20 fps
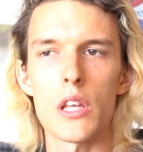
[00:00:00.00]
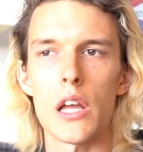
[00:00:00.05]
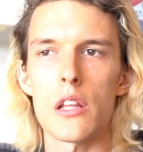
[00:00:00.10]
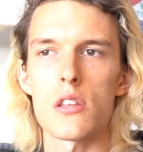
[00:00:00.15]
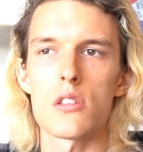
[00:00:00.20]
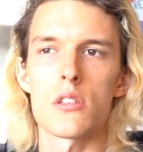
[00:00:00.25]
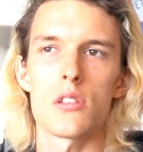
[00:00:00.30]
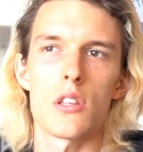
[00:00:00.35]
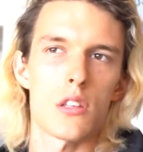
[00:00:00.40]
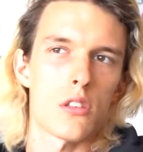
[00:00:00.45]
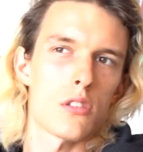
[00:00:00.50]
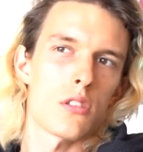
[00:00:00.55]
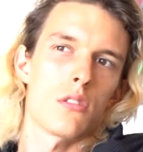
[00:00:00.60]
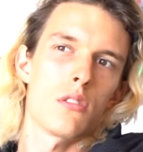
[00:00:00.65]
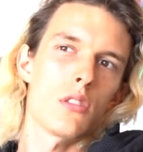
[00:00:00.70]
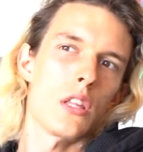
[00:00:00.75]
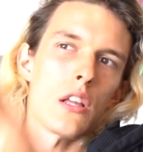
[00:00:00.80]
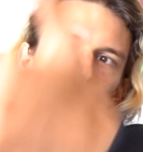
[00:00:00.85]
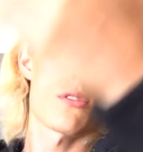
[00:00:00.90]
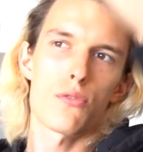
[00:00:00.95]

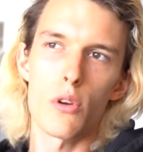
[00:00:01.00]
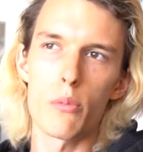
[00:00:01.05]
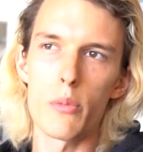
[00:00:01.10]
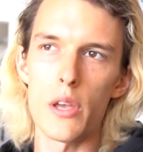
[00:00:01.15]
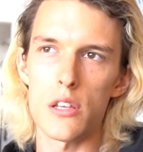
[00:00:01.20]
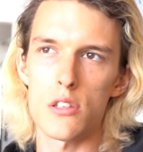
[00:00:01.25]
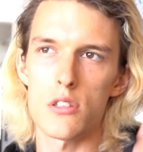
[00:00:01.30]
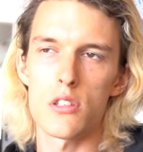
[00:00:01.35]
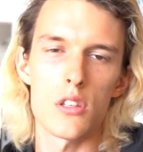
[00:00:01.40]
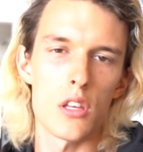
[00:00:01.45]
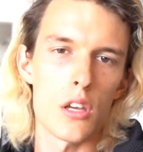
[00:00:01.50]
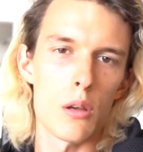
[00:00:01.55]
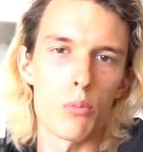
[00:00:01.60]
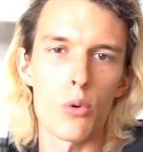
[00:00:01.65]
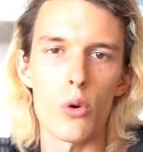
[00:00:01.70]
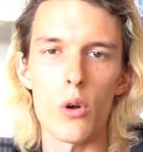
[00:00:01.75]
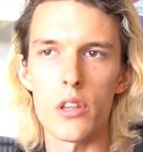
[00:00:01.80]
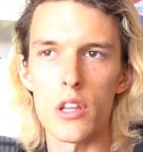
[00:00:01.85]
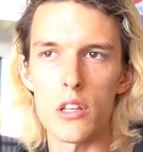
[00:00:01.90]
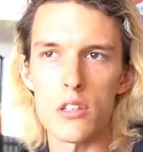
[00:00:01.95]
That's from yesterday,
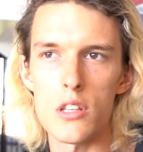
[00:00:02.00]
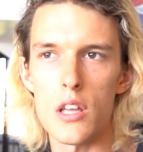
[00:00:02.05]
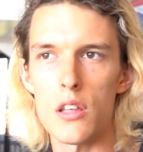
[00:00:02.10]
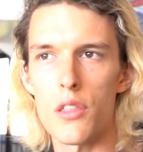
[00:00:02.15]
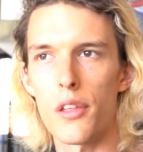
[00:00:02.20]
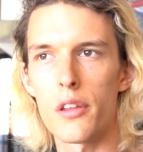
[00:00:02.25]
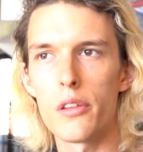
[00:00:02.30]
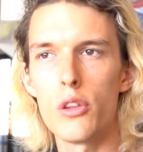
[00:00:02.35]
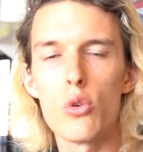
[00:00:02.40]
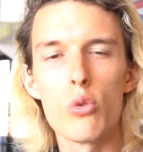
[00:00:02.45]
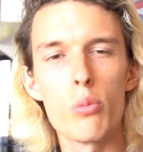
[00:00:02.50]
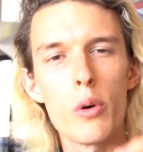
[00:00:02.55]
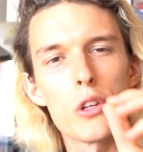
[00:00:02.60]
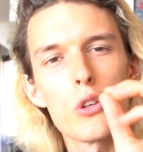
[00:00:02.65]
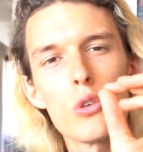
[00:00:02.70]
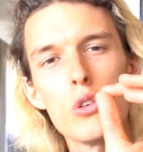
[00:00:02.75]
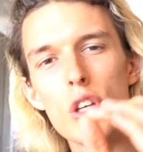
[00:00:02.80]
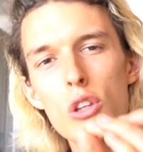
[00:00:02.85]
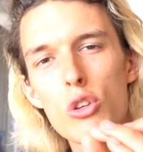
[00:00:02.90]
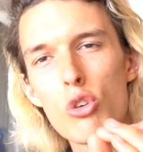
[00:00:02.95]
bro. That's nothing new,
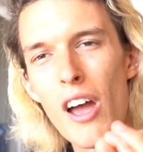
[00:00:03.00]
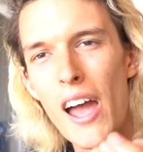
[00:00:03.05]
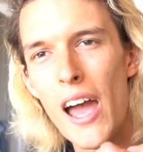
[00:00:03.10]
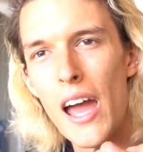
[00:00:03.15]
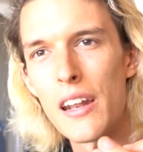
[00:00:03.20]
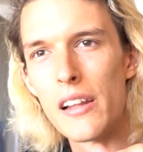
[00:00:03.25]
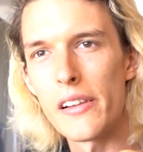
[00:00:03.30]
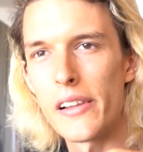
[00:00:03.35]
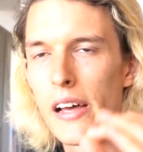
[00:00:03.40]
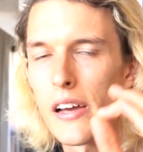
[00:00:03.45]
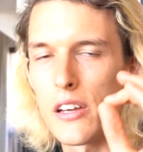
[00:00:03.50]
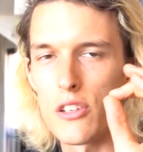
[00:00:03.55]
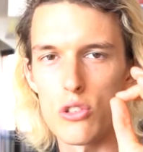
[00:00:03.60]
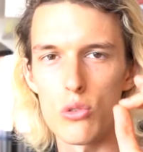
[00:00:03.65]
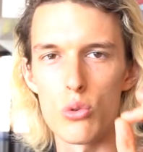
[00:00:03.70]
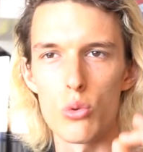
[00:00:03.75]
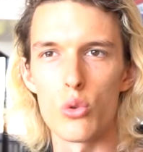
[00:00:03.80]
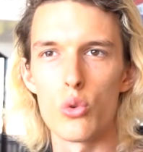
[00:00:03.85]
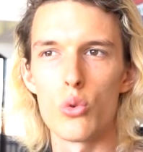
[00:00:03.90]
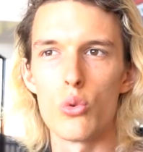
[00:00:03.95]
but you need to analyze
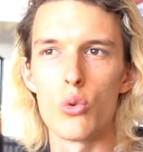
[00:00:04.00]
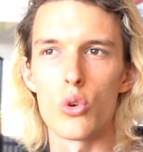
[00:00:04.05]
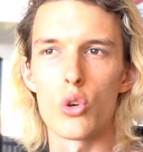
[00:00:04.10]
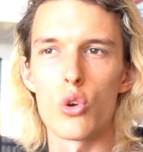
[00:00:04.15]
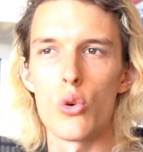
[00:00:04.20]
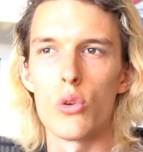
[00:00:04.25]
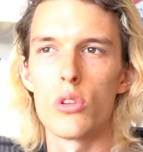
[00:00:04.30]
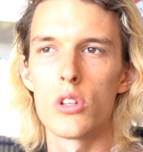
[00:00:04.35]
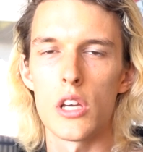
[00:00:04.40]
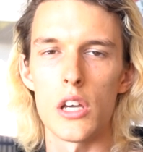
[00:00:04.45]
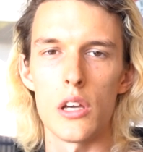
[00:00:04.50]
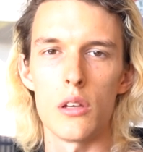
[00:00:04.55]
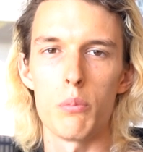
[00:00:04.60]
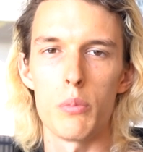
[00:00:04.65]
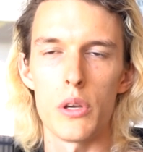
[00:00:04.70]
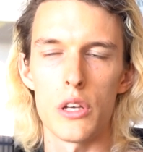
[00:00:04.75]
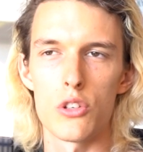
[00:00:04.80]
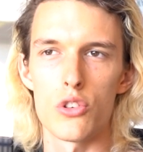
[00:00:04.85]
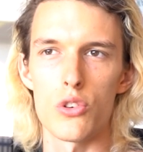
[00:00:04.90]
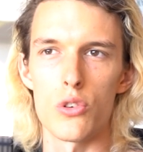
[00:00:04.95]
to do good
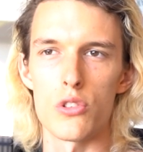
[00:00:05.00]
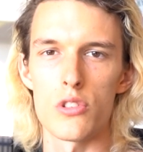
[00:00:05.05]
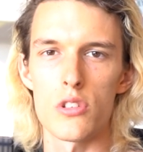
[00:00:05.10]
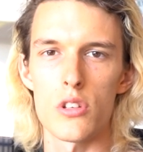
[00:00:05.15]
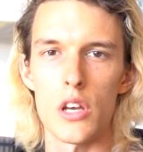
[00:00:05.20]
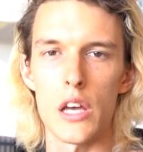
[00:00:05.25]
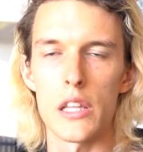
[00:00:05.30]
pictures.